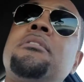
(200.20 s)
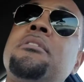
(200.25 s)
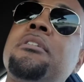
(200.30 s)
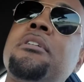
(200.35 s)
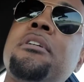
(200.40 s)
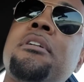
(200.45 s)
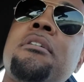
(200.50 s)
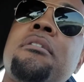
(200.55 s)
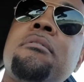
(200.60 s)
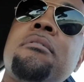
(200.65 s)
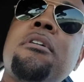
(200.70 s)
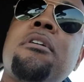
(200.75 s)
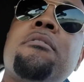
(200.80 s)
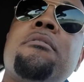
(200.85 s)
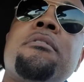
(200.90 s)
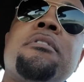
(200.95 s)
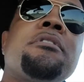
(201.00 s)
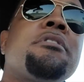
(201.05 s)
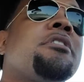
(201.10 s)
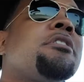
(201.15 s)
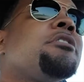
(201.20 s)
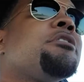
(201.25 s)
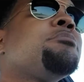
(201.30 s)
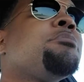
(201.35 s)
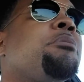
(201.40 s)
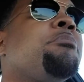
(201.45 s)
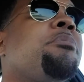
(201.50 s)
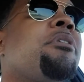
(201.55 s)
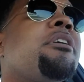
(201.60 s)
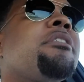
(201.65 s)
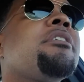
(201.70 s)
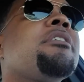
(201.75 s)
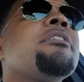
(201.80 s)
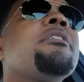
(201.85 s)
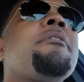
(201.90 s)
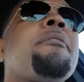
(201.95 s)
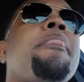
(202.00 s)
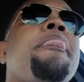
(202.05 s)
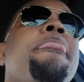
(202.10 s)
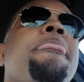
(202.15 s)
Get on over, excuse me, brother.
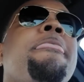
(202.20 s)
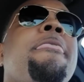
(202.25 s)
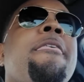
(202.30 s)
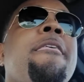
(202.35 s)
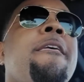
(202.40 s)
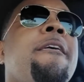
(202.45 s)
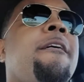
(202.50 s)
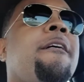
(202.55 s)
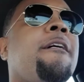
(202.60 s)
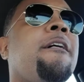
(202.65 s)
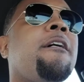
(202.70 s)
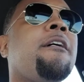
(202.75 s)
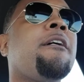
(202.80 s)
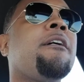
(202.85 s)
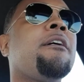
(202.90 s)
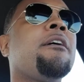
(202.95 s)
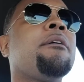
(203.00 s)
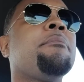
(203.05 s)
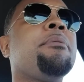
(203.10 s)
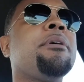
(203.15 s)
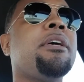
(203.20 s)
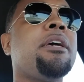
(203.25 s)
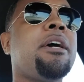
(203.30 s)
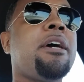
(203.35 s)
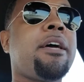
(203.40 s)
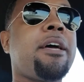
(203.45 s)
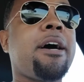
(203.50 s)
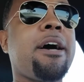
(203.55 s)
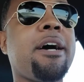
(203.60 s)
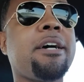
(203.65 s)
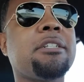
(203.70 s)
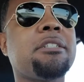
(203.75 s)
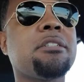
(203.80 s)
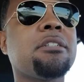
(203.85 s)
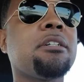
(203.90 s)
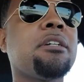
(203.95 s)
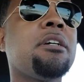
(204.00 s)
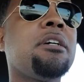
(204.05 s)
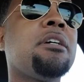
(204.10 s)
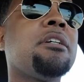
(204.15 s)
But yeah, guys,
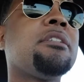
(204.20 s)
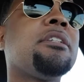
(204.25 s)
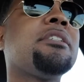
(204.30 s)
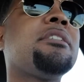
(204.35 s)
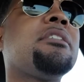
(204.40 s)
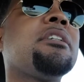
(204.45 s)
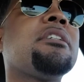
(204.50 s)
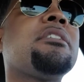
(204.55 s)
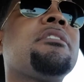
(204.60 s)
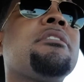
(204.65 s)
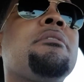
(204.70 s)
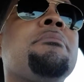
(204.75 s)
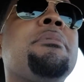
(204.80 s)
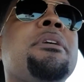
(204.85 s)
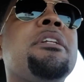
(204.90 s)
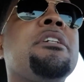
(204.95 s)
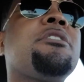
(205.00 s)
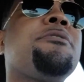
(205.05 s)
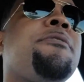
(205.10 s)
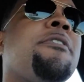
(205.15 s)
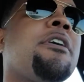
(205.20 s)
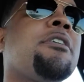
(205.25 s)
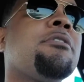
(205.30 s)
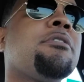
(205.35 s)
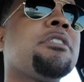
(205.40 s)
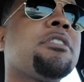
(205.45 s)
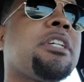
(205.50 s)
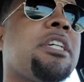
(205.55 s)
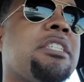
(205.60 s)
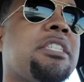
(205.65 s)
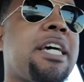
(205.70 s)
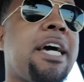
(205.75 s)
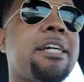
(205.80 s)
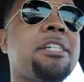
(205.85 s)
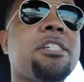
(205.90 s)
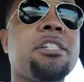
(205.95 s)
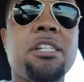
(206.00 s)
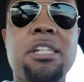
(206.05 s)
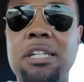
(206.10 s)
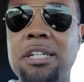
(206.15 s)
the system in this funnel is
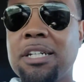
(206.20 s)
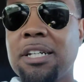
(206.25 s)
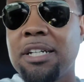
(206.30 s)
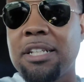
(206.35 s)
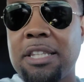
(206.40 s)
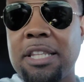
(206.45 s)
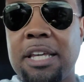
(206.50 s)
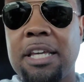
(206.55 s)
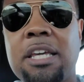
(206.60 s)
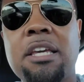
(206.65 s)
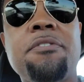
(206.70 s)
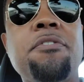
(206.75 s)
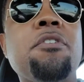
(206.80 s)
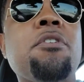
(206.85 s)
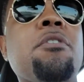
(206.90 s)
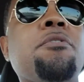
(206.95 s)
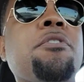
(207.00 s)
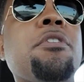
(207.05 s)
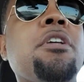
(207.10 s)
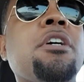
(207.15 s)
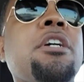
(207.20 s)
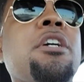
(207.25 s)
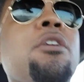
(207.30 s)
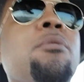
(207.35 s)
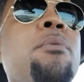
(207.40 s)
actually a good thing. If you know, if you're looking to